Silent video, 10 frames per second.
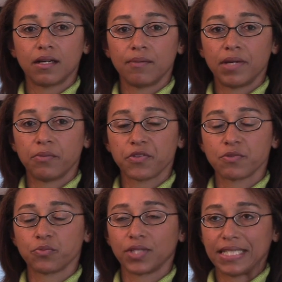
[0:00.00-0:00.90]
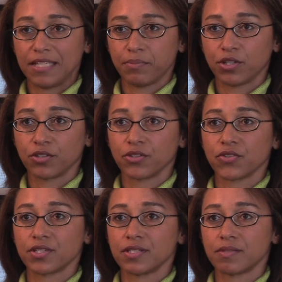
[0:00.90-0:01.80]
I met with some really neat
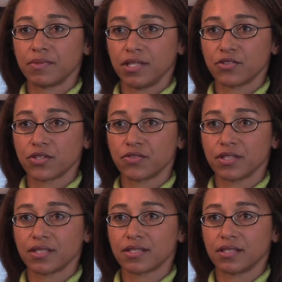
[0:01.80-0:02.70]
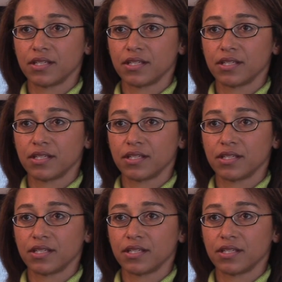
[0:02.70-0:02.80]
partners and some neat associates,